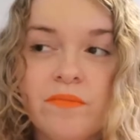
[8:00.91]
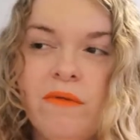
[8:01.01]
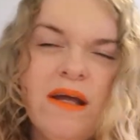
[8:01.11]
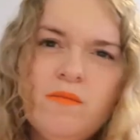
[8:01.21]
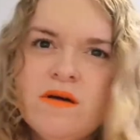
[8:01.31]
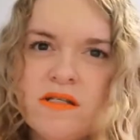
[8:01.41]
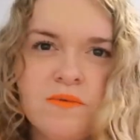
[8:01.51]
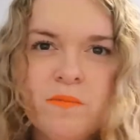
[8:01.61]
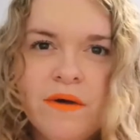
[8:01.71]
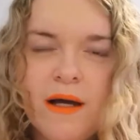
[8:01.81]
mainly because I
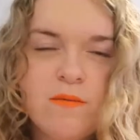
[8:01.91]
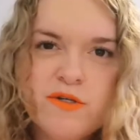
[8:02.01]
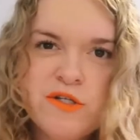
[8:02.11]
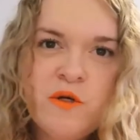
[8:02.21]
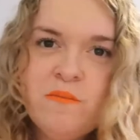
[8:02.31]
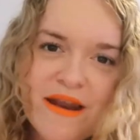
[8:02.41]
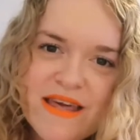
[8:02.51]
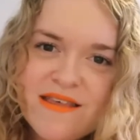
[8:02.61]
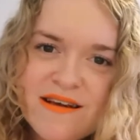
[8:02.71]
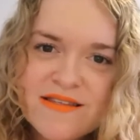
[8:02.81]
wouldn't be able to do many
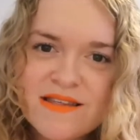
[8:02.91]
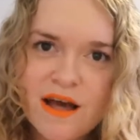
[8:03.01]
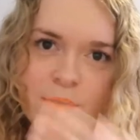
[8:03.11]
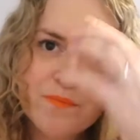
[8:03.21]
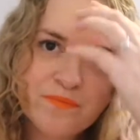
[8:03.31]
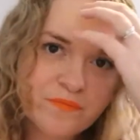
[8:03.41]
things there.